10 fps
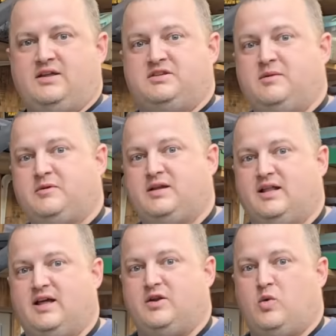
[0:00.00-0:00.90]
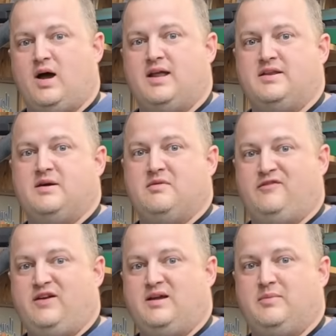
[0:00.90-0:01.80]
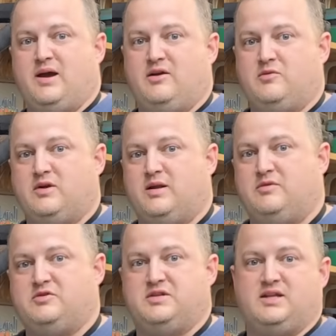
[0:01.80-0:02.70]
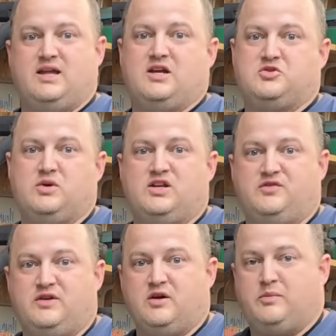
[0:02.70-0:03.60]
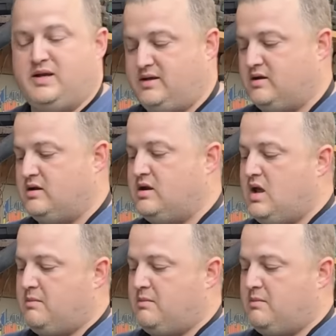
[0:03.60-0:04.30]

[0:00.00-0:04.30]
typically I like to widen up my fan pattern when I'm using an actual HVLP gun,